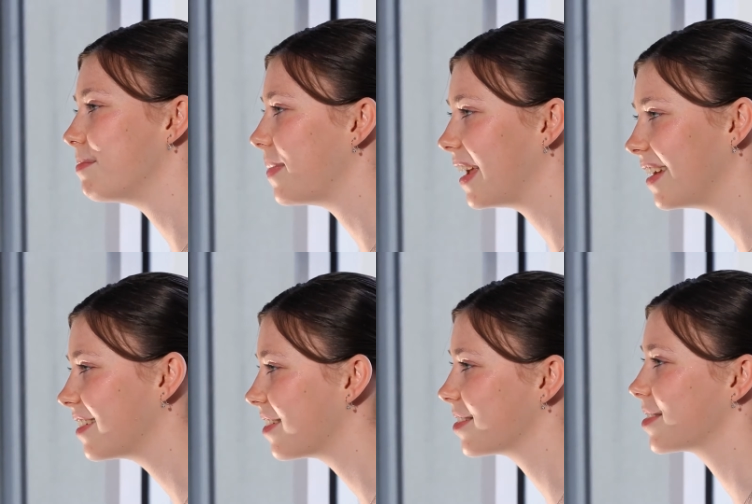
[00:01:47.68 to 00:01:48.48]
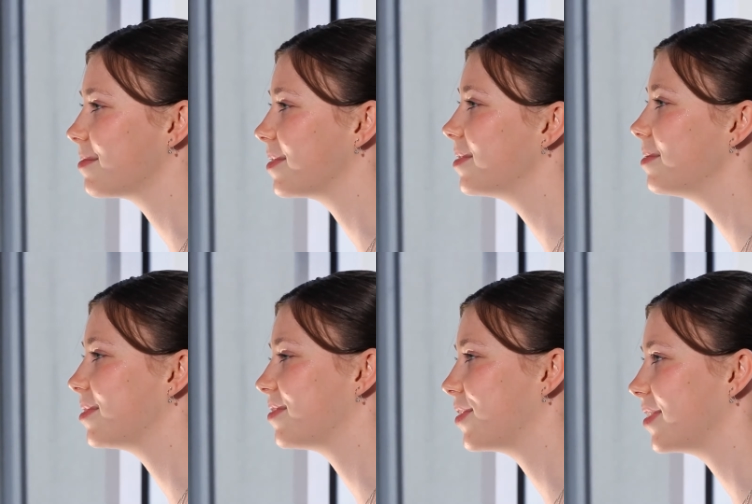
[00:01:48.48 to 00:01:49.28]
been in hospital
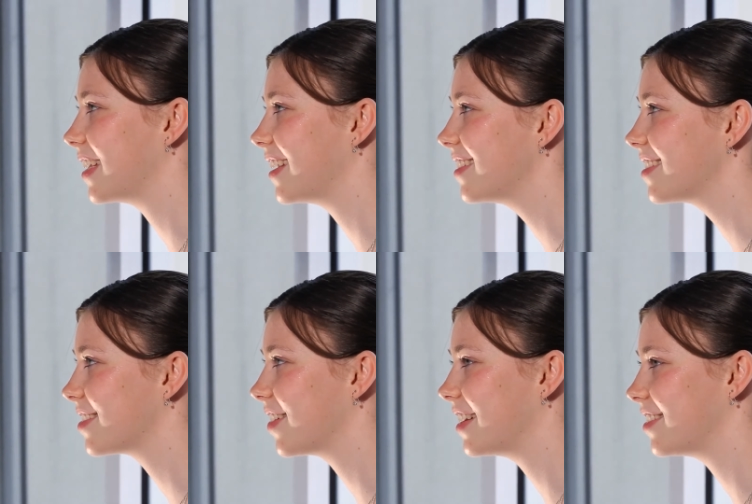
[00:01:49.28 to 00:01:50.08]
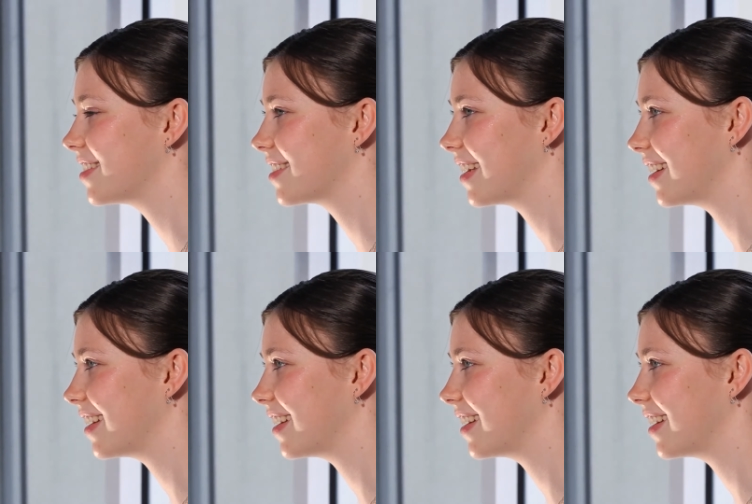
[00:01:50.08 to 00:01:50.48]
before then, so I just